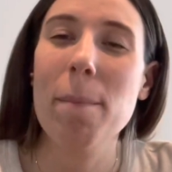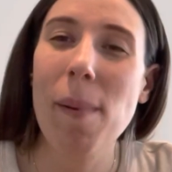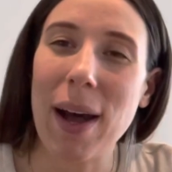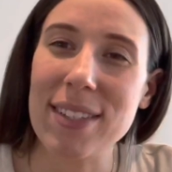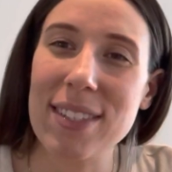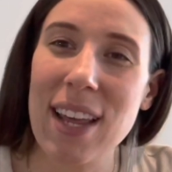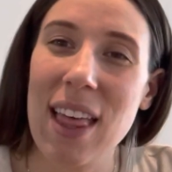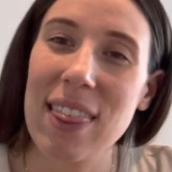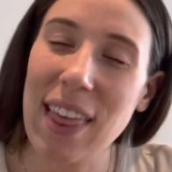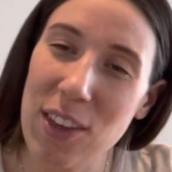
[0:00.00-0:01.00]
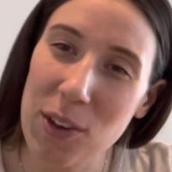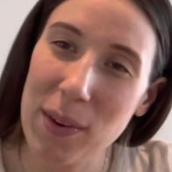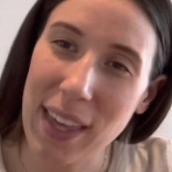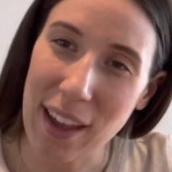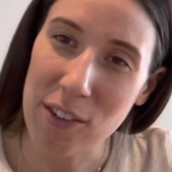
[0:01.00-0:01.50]
But thank you
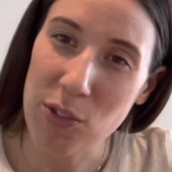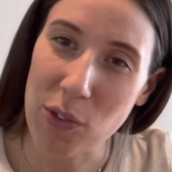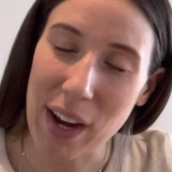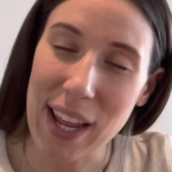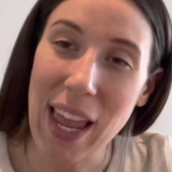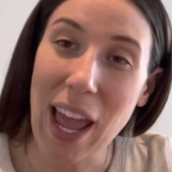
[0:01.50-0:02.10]
again for reading.